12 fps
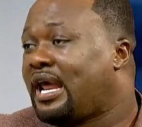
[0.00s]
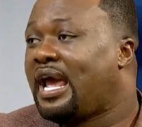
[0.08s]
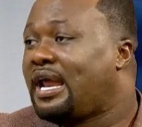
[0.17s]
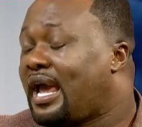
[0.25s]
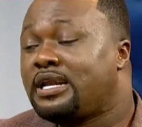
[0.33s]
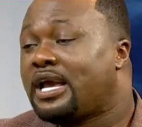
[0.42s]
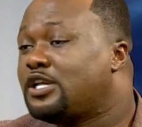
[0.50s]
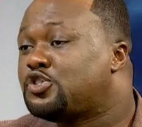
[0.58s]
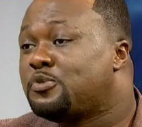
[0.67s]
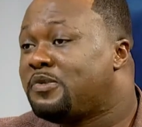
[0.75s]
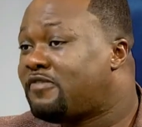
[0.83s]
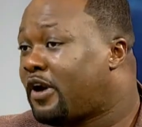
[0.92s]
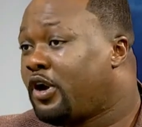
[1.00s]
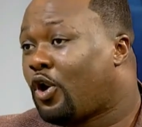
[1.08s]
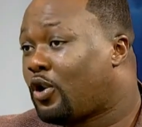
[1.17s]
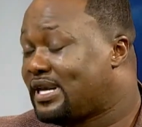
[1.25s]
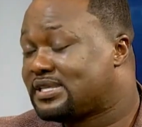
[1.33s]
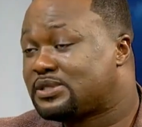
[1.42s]
And to be very
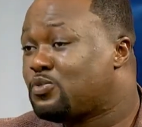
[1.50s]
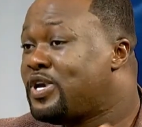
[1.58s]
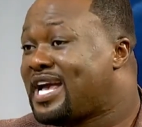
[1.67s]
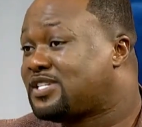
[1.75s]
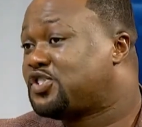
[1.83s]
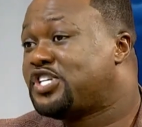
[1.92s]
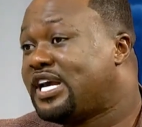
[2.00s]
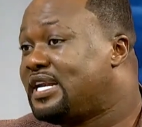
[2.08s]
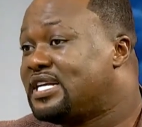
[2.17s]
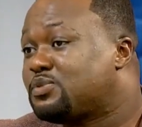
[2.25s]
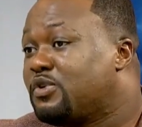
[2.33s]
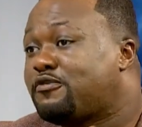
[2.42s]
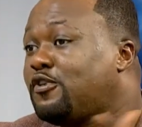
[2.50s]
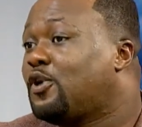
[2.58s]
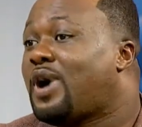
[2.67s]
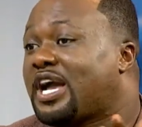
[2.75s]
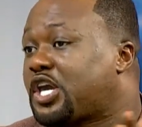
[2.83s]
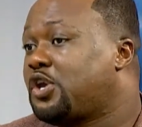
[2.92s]
honest, we as journalists, we follow
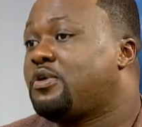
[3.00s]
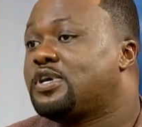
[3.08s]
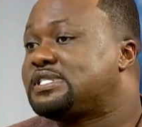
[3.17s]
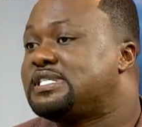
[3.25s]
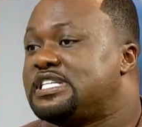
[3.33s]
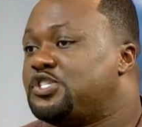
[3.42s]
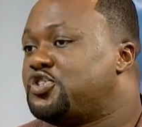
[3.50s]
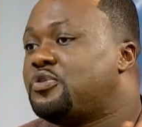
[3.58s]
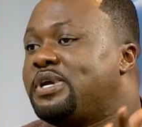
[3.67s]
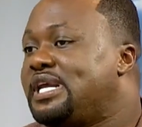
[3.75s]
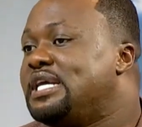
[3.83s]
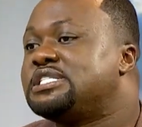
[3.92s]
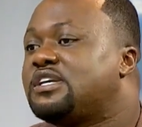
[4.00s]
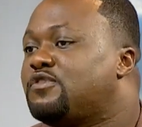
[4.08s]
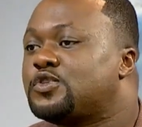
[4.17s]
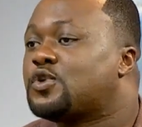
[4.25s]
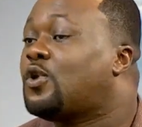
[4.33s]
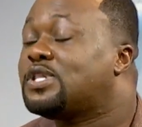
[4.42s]
our curiosity during
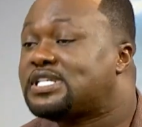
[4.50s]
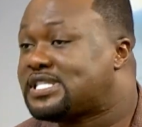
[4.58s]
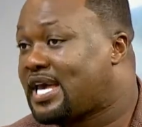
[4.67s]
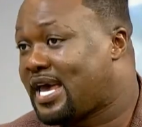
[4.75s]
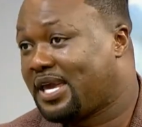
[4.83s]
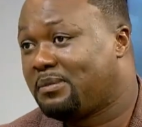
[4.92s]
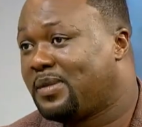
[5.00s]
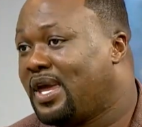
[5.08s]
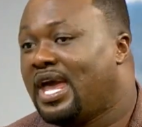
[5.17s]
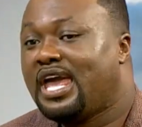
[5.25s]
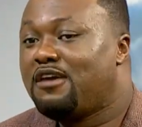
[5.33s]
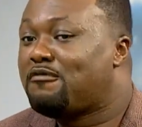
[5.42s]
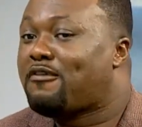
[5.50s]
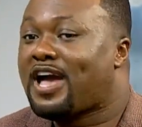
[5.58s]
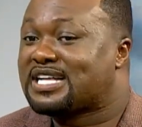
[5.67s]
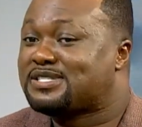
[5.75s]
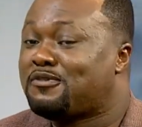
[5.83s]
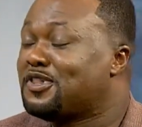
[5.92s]
interviews all the time. In
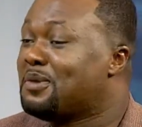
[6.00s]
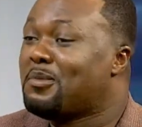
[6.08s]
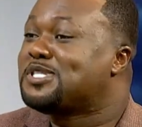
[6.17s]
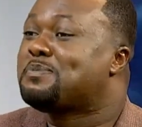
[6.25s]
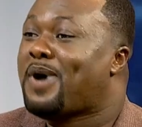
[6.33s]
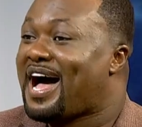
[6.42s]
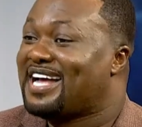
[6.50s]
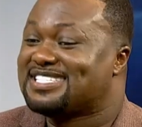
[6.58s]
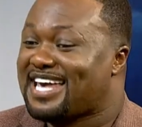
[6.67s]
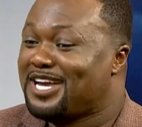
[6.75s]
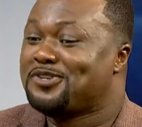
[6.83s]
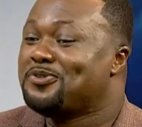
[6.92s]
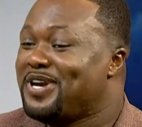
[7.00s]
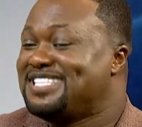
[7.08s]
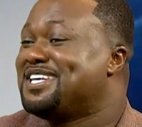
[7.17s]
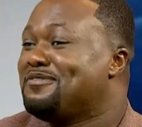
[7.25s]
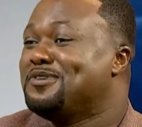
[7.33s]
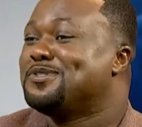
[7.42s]
fact, for the most part, I do
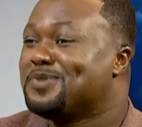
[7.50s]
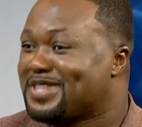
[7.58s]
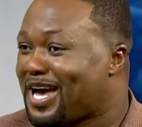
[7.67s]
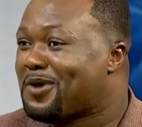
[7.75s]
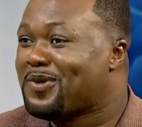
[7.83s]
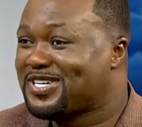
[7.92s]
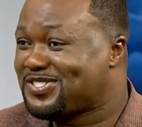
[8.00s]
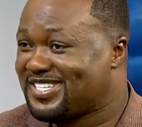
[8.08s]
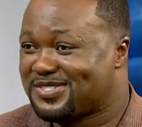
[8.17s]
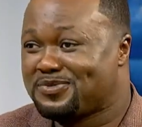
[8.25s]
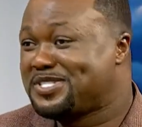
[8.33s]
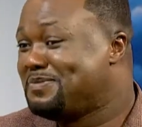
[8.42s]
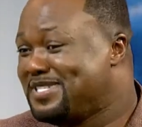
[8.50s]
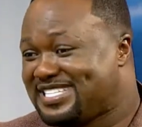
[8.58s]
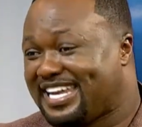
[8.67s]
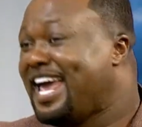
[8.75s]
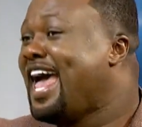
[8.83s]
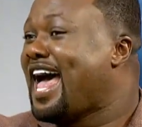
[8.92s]
interviews without questions, which means
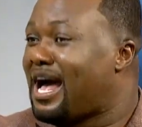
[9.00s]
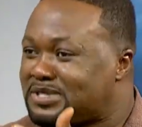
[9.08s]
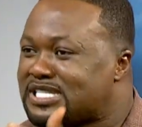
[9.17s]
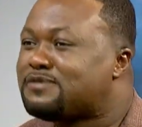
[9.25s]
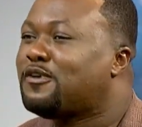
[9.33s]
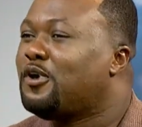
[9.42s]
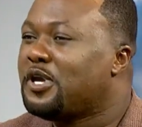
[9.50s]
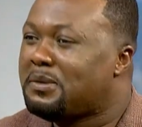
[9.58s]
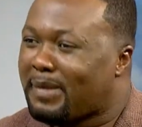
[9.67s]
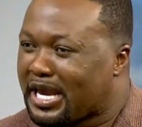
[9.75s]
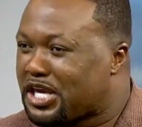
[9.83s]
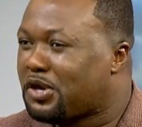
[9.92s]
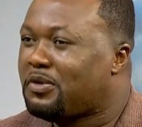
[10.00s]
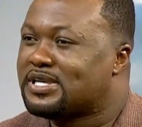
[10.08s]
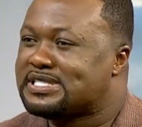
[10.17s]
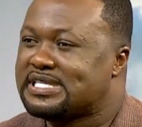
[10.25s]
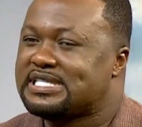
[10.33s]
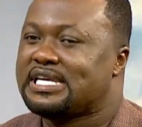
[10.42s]
that I'm just following my
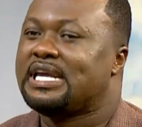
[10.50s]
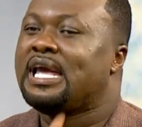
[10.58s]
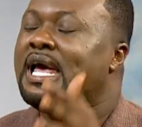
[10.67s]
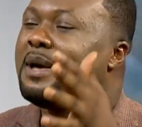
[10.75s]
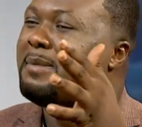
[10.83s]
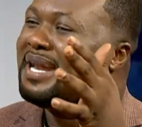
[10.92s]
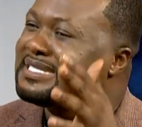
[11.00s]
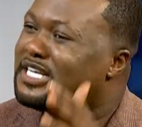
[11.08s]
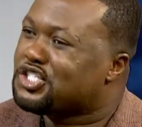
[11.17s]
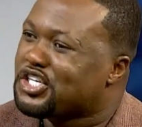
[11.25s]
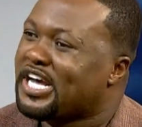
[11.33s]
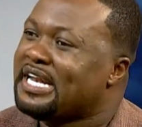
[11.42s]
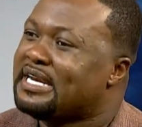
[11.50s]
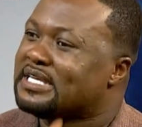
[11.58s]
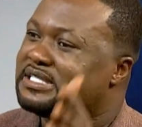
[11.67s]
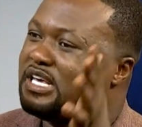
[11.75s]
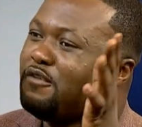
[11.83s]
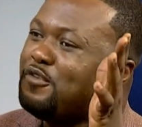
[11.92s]
curiosity. But as a
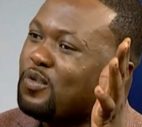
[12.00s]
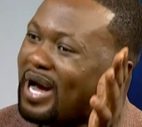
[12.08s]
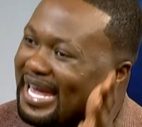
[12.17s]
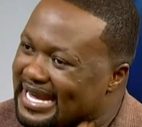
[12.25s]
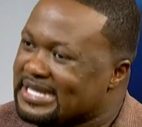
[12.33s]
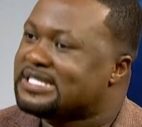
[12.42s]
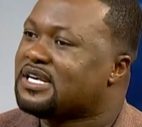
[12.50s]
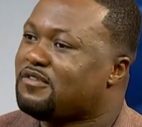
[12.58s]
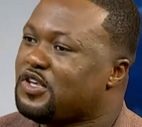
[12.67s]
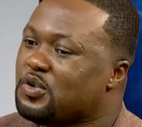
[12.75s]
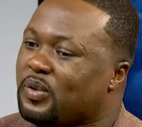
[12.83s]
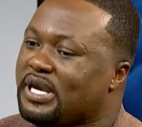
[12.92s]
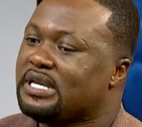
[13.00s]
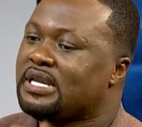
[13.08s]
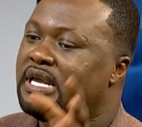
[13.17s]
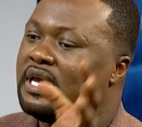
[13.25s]
journalist, if you are interviewing